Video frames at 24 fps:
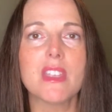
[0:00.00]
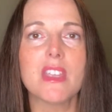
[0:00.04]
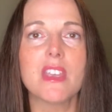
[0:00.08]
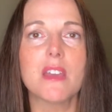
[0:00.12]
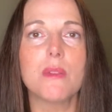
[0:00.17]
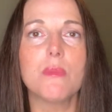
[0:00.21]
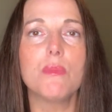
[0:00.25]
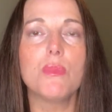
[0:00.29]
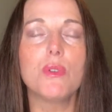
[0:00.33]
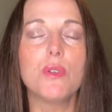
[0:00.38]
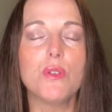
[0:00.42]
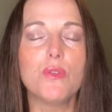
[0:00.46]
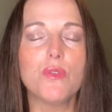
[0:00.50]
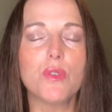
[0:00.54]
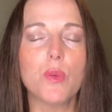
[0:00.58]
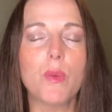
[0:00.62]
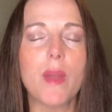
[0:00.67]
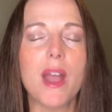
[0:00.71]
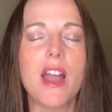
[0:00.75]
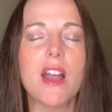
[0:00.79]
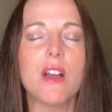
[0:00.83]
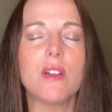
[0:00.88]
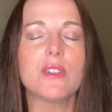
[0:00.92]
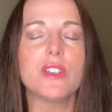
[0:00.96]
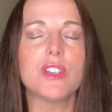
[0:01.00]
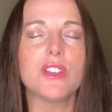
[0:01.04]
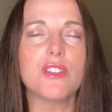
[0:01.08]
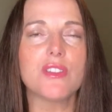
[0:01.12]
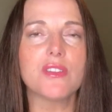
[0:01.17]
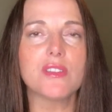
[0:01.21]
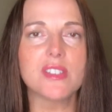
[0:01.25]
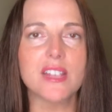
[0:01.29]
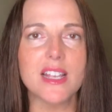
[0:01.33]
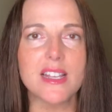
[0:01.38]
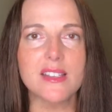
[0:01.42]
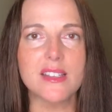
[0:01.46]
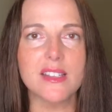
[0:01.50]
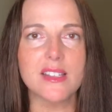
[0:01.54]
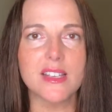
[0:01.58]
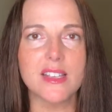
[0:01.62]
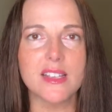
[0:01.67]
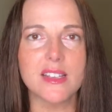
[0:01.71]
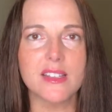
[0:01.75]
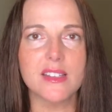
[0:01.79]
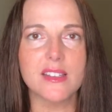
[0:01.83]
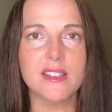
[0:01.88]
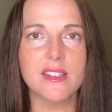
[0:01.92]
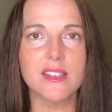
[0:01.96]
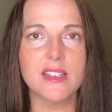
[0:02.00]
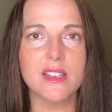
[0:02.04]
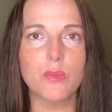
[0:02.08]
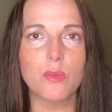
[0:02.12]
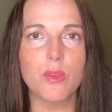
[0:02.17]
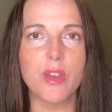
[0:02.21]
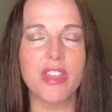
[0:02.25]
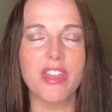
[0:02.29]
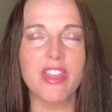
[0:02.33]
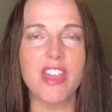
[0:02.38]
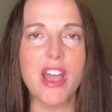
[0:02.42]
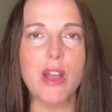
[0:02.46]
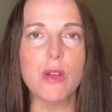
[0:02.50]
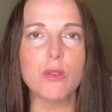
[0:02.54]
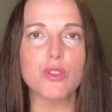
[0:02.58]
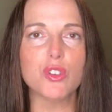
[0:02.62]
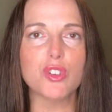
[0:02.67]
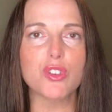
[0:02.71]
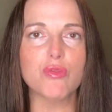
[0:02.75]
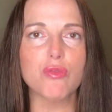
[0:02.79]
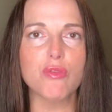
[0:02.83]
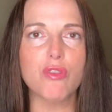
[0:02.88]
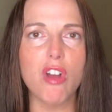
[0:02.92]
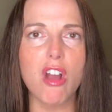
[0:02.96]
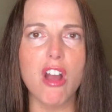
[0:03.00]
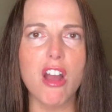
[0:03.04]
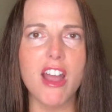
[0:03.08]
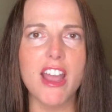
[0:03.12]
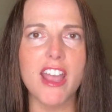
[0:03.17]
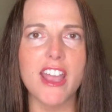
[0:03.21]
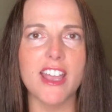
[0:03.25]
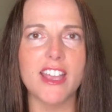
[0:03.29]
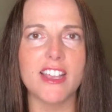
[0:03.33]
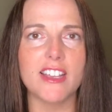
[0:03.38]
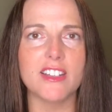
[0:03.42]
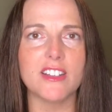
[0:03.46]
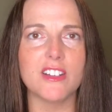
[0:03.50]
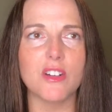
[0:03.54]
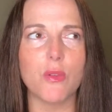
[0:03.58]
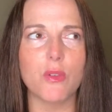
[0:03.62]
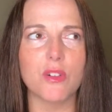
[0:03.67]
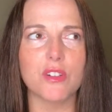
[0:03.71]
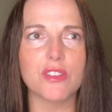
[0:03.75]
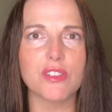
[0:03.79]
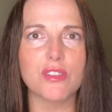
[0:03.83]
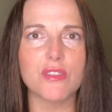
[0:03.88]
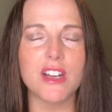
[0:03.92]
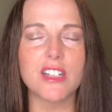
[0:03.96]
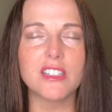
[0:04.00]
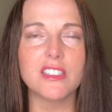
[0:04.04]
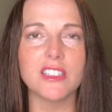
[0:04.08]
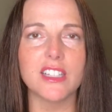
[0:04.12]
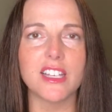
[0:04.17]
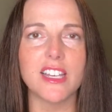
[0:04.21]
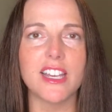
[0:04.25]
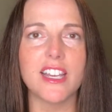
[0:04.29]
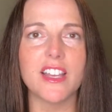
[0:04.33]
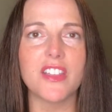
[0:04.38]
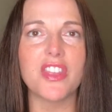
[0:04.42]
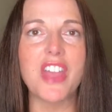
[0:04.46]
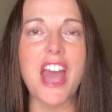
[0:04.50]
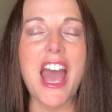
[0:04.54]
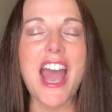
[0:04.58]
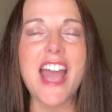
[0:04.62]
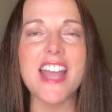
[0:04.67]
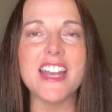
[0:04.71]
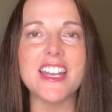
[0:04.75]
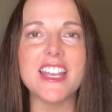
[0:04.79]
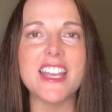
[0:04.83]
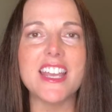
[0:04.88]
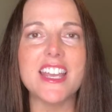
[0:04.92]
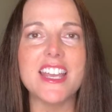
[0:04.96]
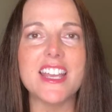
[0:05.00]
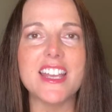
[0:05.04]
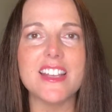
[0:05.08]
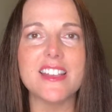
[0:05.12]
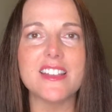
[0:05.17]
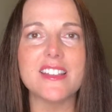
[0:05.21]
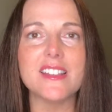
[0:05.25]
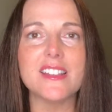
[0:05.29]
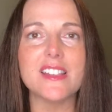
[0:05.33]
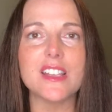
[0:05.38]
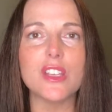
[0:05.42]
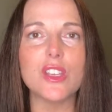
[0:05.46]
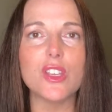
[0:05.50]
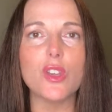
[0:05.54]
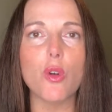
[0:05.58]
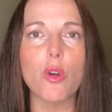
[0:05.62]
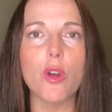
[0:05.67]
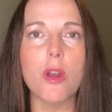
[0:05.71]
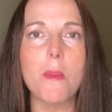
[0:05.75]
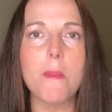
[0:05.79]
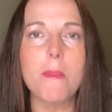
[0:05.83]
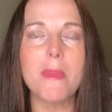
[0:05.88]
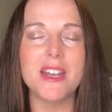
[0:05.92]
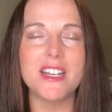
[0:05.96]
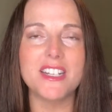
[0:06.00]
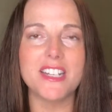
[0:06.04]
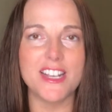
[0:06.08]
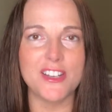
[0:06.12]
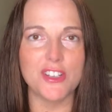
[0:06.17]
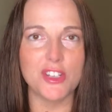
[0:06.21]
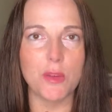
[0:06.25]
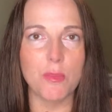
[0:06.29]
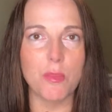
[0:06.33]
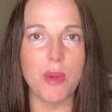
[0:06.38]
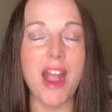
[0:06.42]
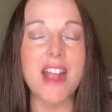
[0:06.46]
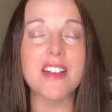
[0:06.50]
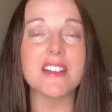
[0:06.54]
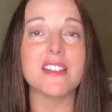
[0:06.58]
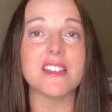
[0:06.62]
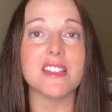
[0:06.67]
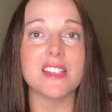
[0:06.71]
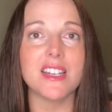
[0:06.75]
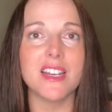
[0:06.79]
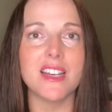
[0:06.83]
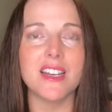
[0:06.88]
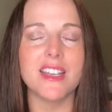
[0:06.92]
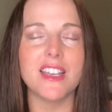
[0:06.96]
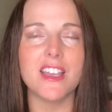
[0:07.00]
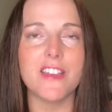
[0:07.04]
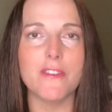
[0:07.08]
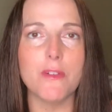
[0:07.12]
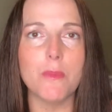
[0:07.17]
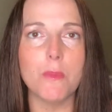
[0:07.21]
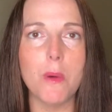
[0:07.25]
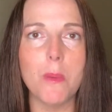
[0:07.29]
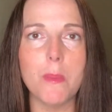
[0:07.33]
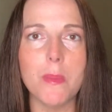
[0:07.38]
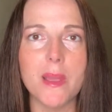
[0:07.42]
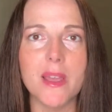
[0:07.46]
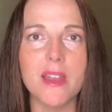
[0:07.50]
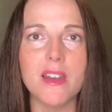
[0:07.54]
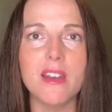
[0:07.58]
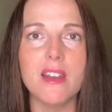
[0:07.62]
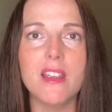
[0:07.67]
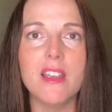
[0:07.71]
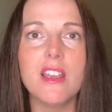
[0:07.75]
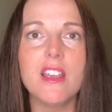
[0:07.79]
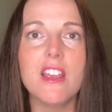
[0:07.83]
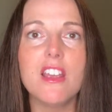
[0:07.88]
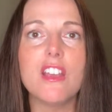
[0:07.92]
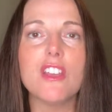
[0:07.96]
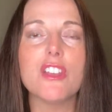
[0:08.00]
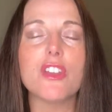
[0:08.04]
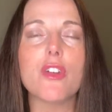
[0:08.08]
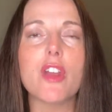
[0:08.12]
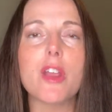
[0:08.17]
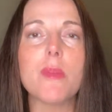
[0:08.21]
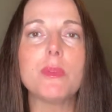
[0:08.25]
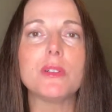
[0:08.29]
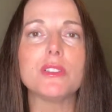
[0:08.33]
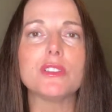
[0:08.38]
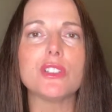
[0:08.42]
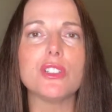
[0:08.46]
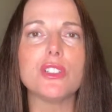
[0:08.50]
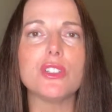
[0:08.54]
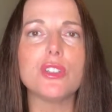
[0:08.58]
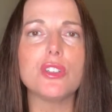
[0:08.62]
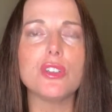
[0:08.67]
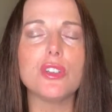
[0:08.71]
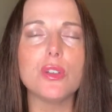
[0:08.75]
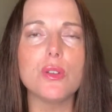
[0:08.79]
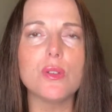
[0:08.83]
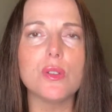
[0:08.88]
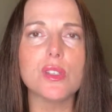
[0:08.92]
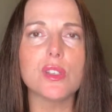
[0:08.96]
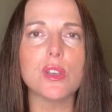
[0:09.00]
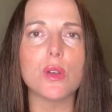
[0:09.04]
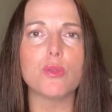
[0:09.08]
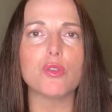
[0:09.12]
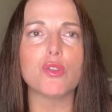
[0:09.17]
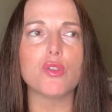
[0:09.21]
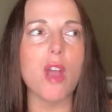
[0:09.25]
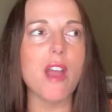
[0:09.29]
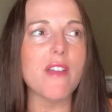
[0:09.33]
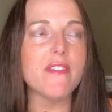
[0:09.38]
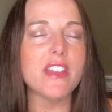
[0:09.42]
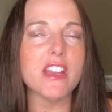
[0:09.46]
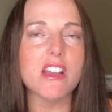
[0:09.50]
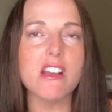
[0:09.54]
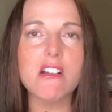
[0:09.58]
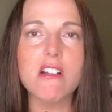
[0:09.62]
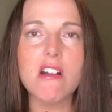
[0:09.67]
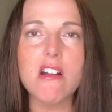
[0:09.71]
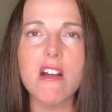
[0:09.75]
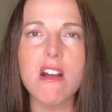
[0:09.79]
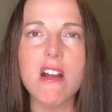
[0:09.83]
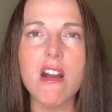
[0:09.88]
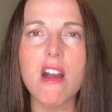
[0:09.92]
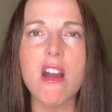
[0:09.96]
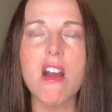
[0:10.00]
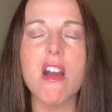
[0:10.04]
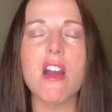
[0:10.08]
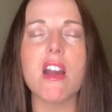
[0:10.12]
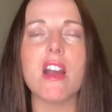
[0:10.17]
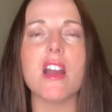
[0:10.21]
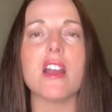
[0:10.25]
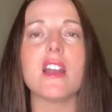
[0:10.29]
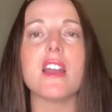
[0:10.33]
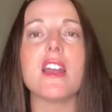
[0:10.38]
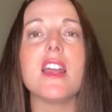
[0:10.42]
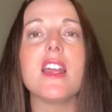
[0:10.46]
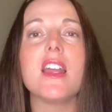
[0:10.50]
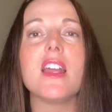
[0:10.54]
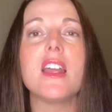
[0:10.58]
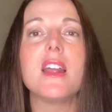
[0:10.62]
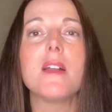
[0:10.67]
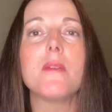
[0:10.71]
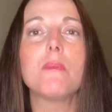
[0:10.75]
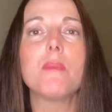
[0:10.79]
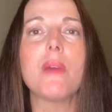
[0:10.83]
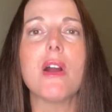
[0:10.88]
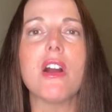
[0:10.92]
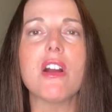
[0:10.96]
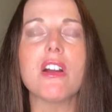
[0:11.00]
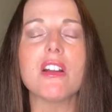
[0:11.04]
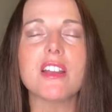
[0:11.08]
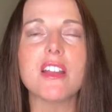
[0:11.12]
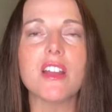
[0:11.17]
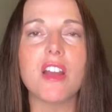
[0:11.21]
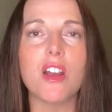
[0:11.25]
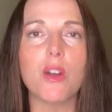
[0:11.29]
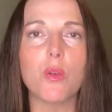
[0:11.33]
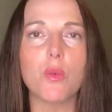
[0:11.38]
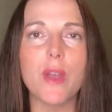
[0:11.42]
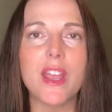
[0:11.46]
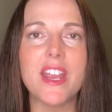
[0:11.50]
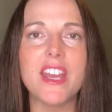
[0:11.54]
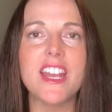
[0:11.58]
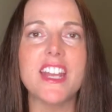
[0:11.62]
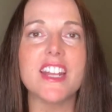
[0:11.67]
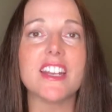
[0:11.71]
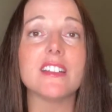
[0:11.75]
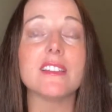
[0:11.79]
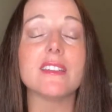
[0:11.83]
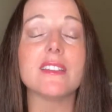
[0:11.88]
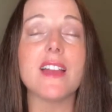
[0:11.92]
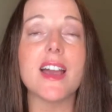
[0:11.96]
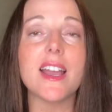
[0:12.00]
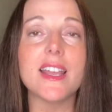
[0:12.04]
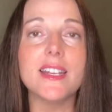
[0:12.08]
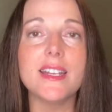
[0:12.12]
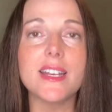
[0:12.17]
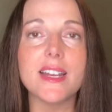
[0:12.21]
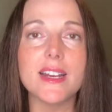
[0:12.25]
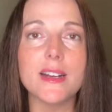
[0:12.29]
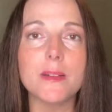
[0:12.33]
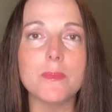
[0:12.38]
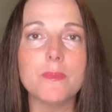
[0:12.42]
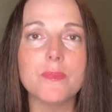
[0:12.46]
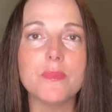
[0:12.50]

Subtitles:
move around in your senses without trying or struggling, that is your meditation practice in any given moment. You're able to do so driving a car, park or waiting in a lineup,